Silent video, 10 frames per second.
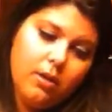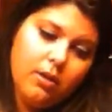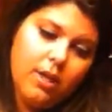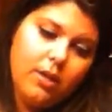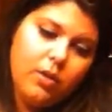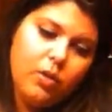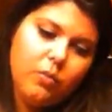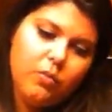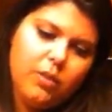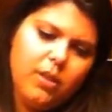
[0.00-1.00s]

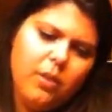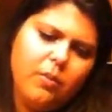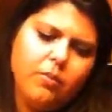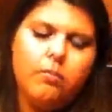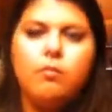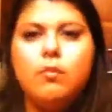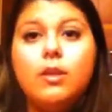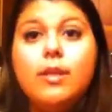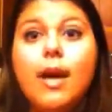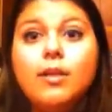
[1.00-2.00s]
satsuma
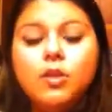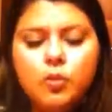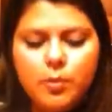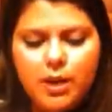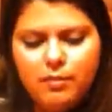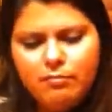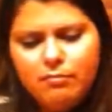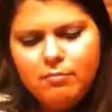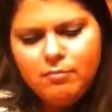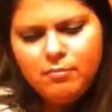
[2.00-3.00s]
satsuma
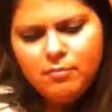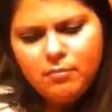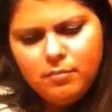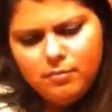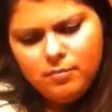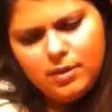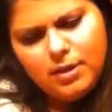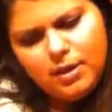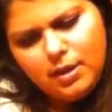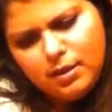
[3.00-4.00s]
I
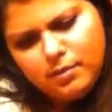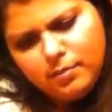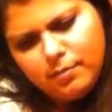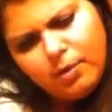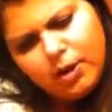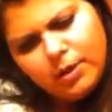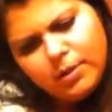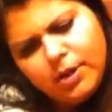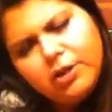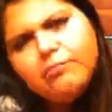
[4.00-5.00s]
think body
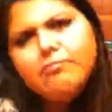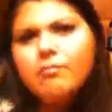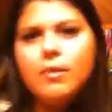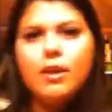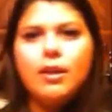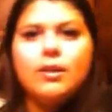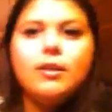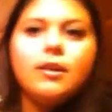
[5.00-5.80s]
butter. I guess